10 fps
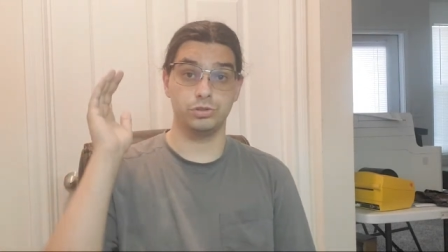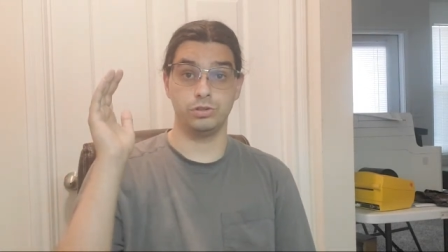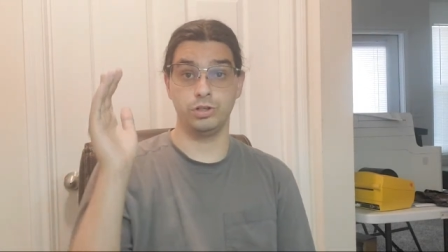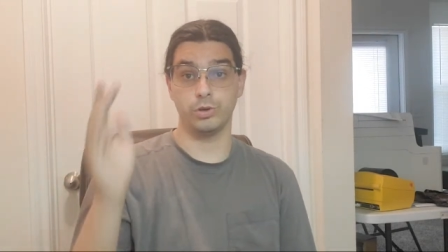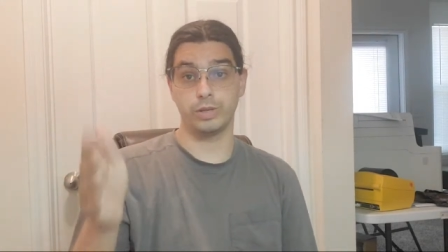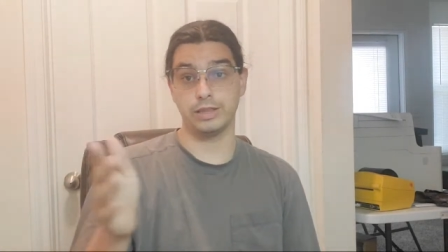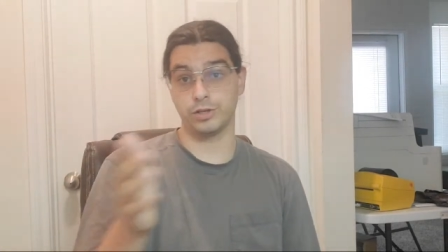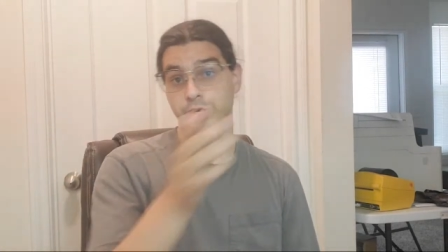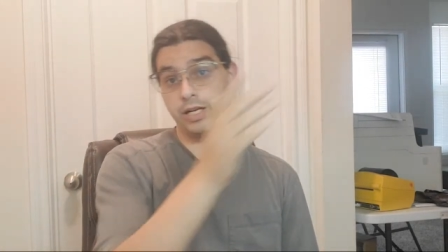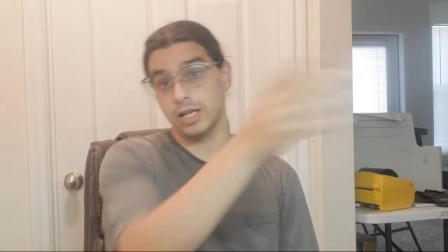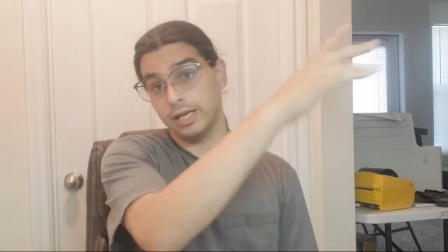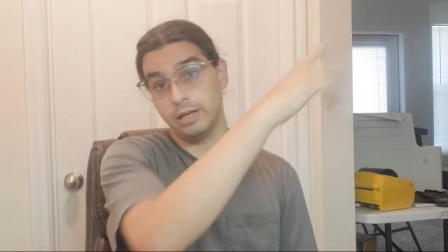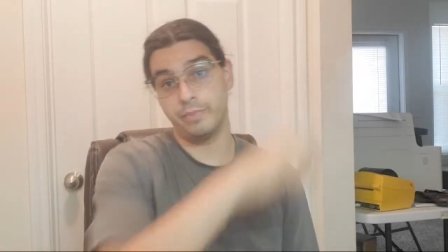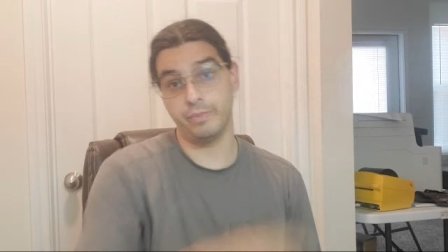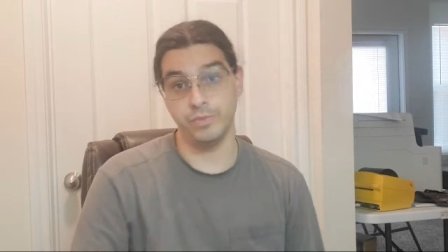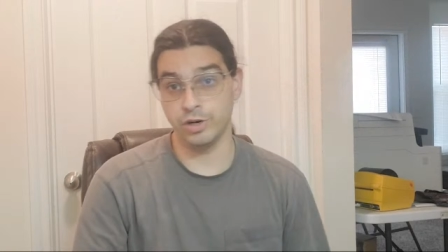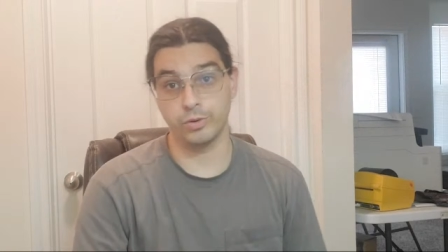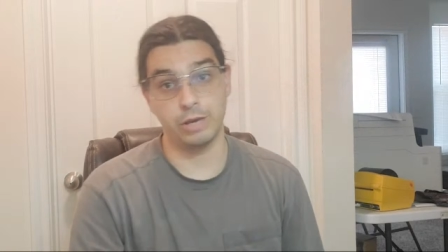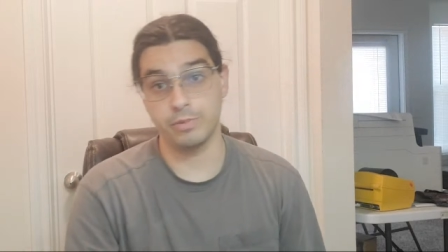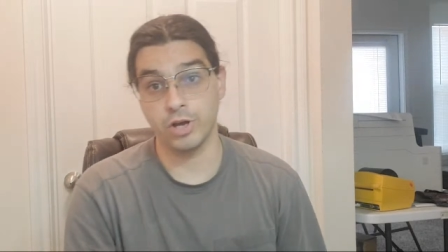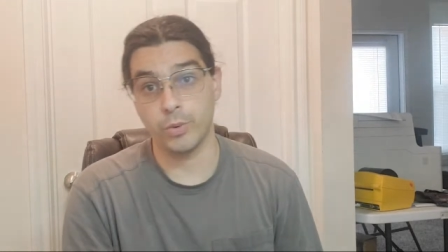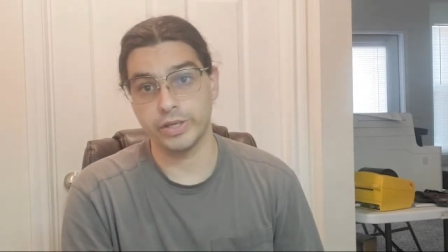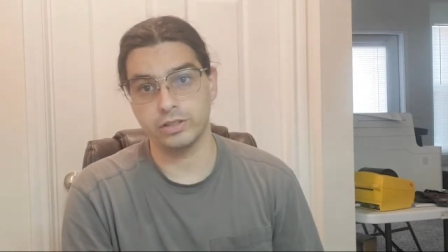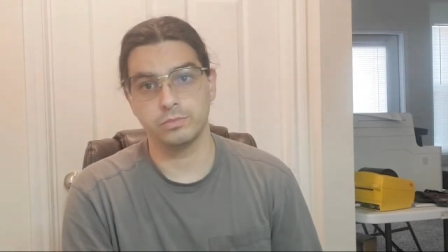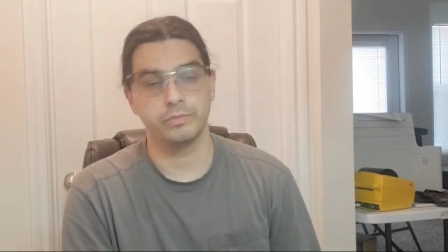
get the green light and, keep going.